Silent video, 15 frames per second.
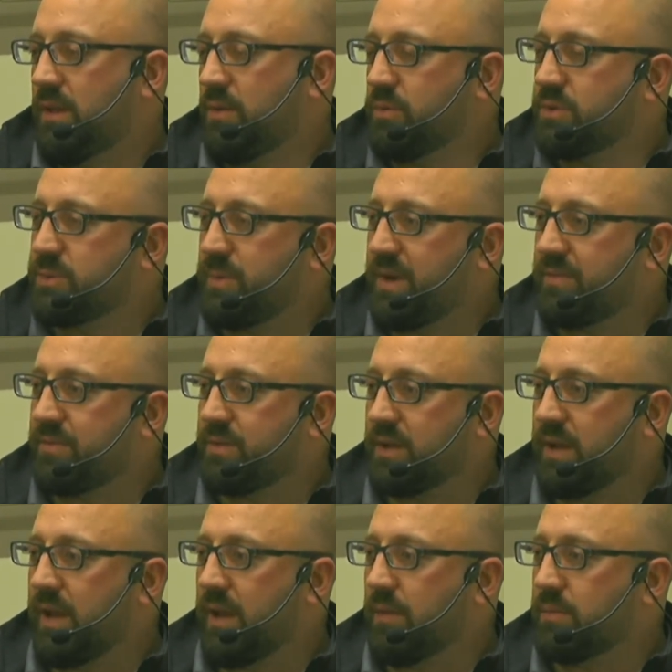Respect for
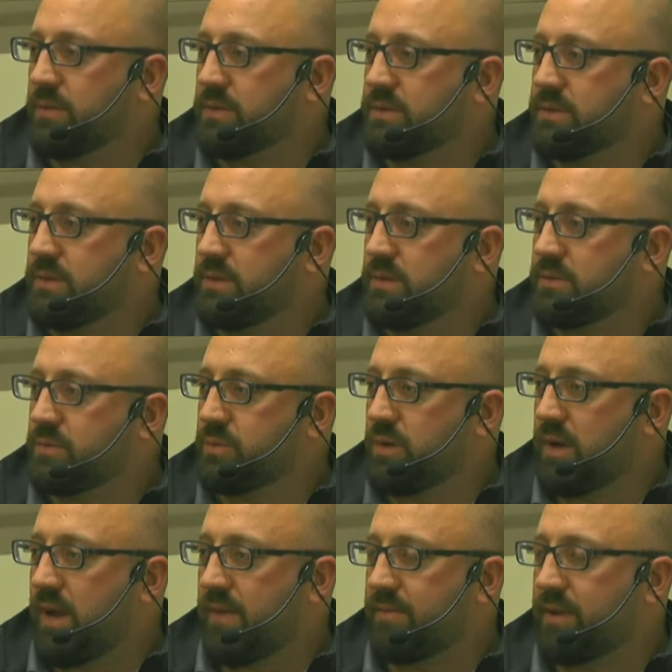the game is
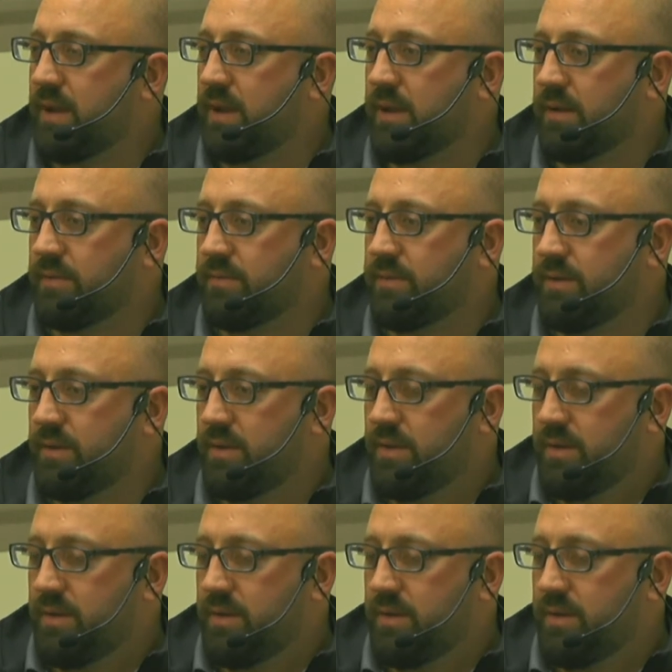what I've kind of